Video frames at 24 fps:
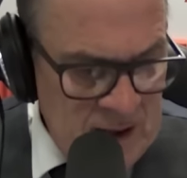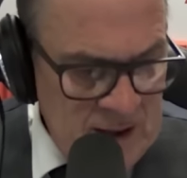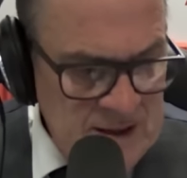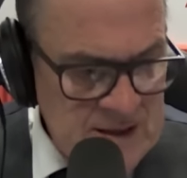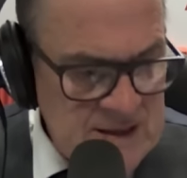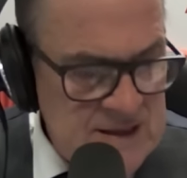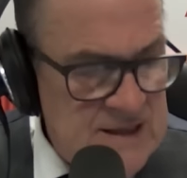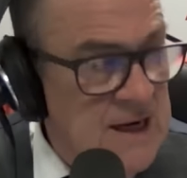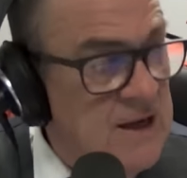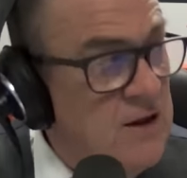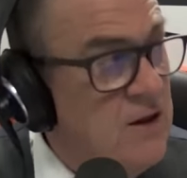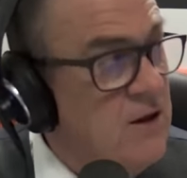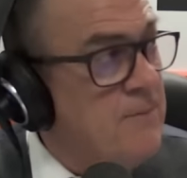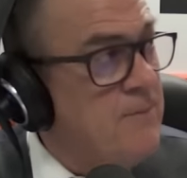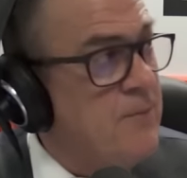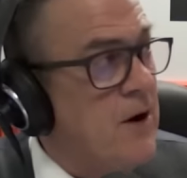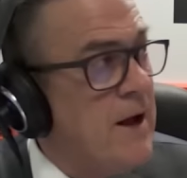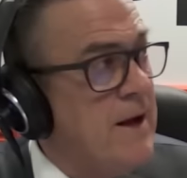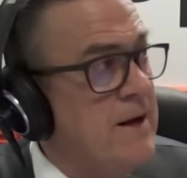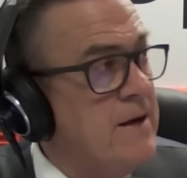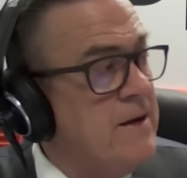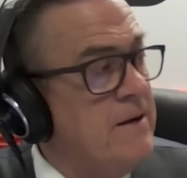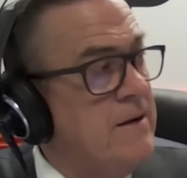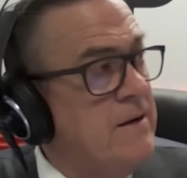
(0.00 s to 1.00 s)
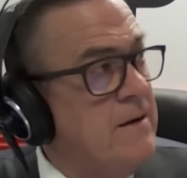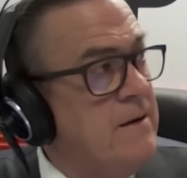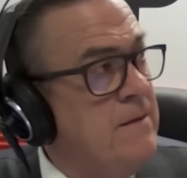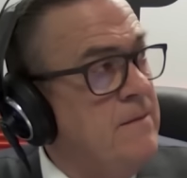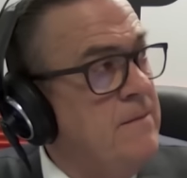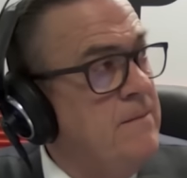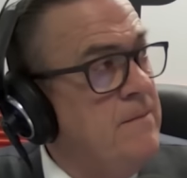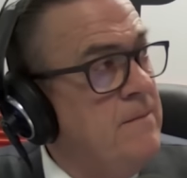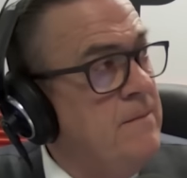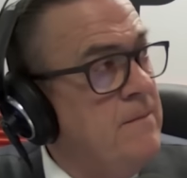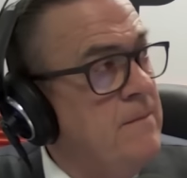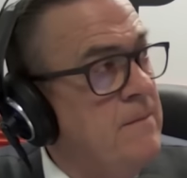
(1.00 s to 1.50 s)
celebrated,
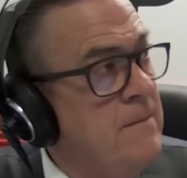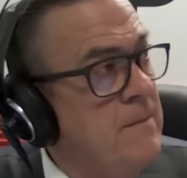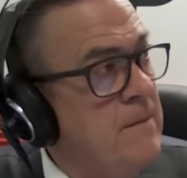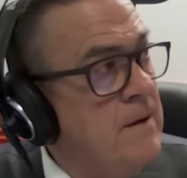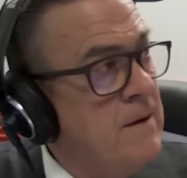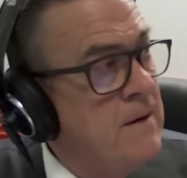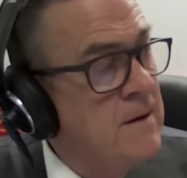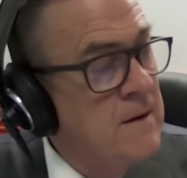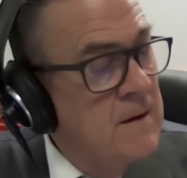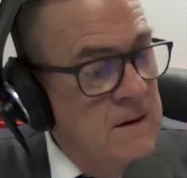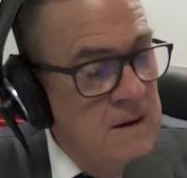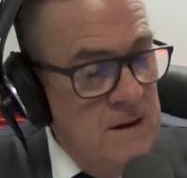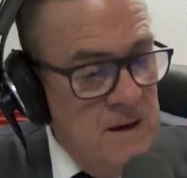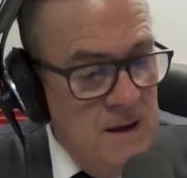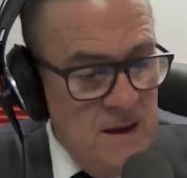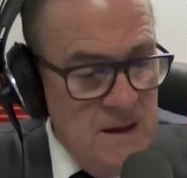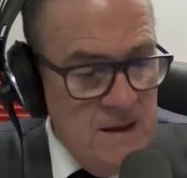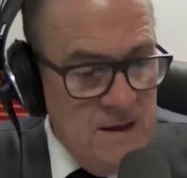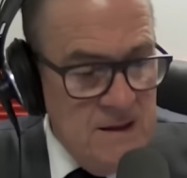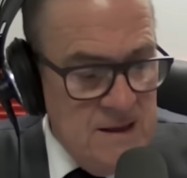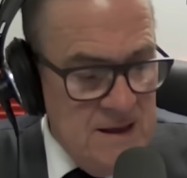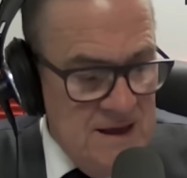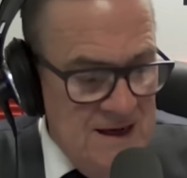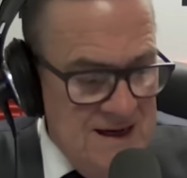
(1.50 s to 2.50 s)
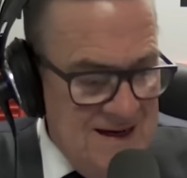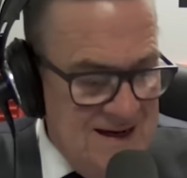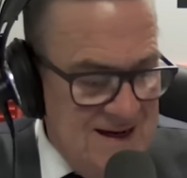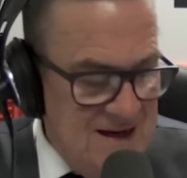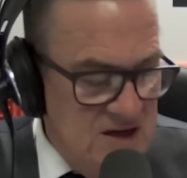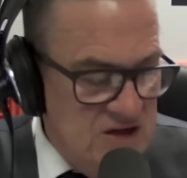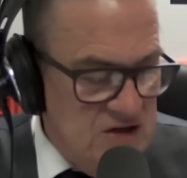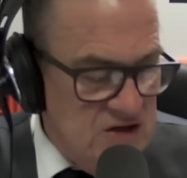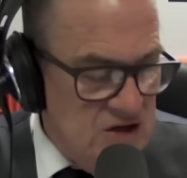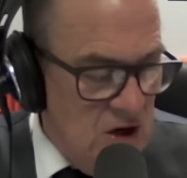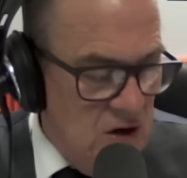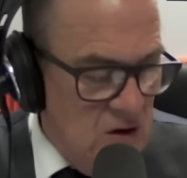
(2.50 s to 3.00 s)
indeed
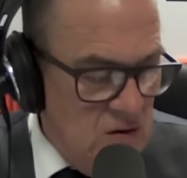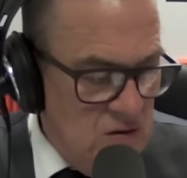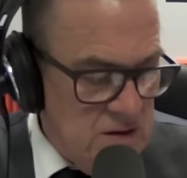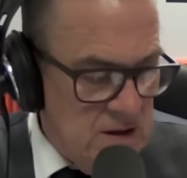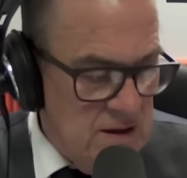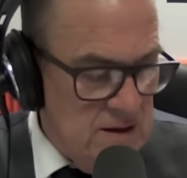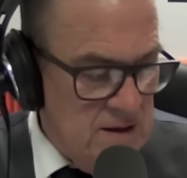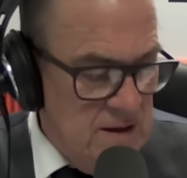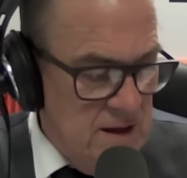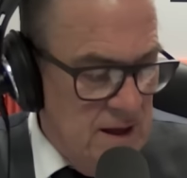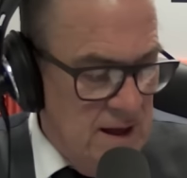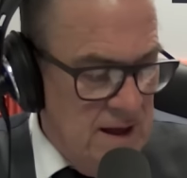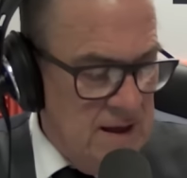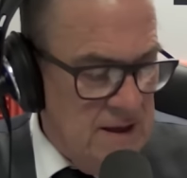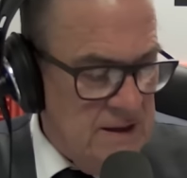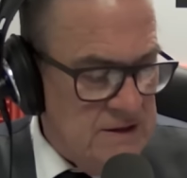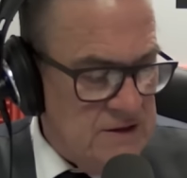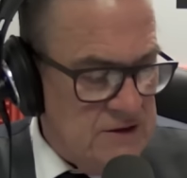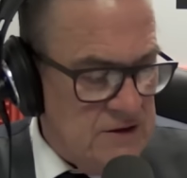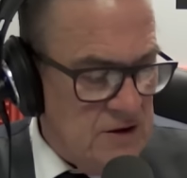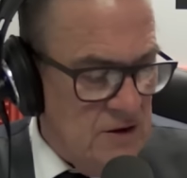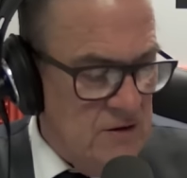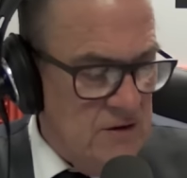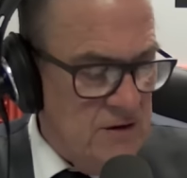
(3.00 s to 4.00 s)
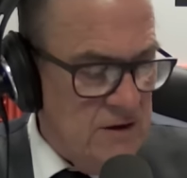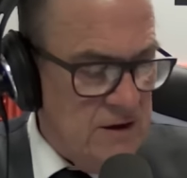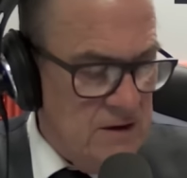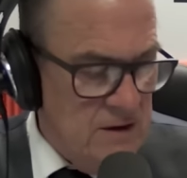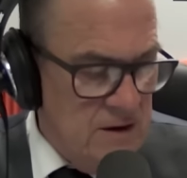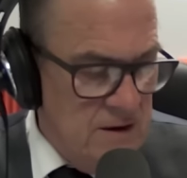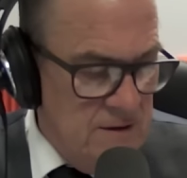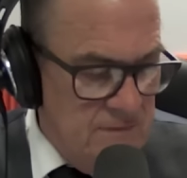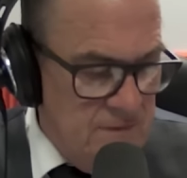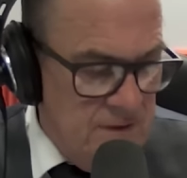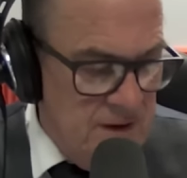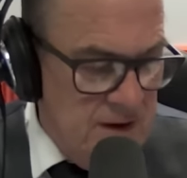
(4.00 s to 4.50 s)
exalted, an
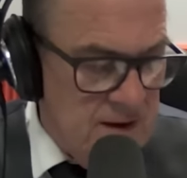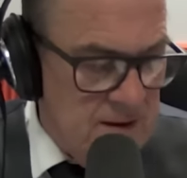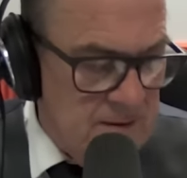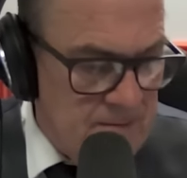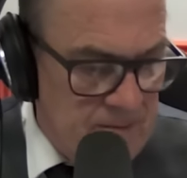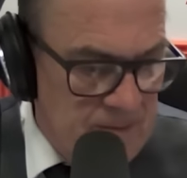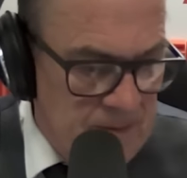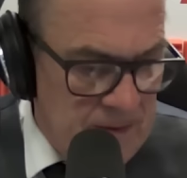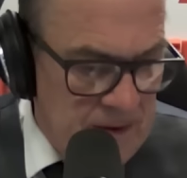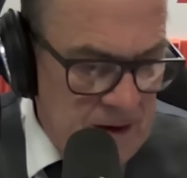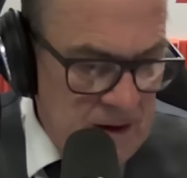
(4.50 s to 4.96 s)
historical event